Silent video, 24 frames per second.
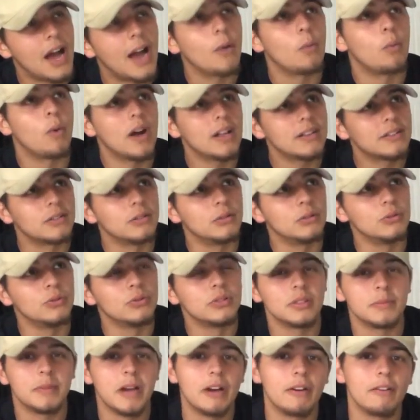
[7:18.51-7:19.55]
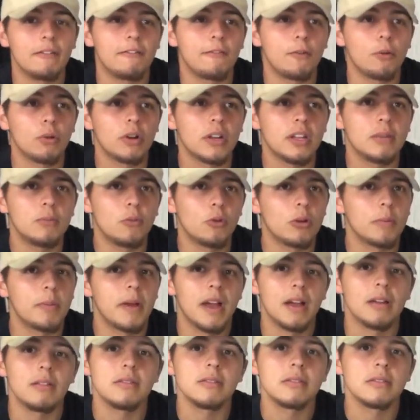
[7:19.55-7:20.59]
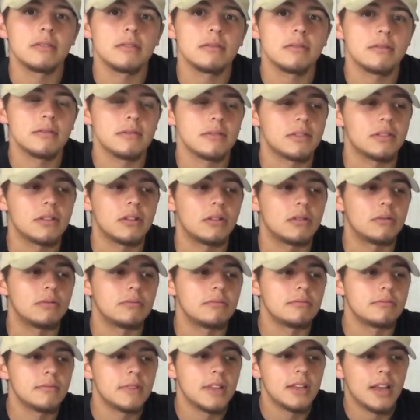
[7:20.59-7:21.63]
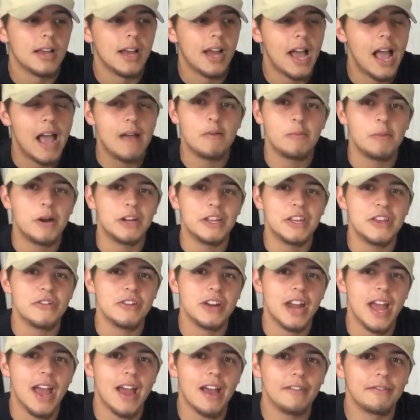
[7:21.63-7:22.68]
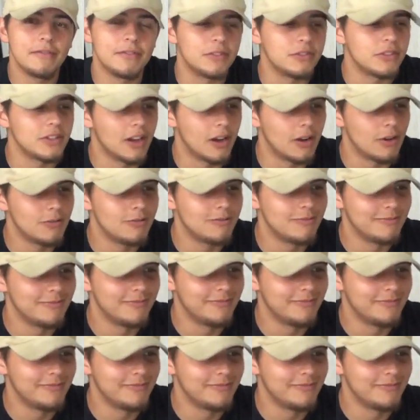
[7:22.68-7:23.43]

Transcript: want to lose about 40 more pounds. So I have about a year and a half to go.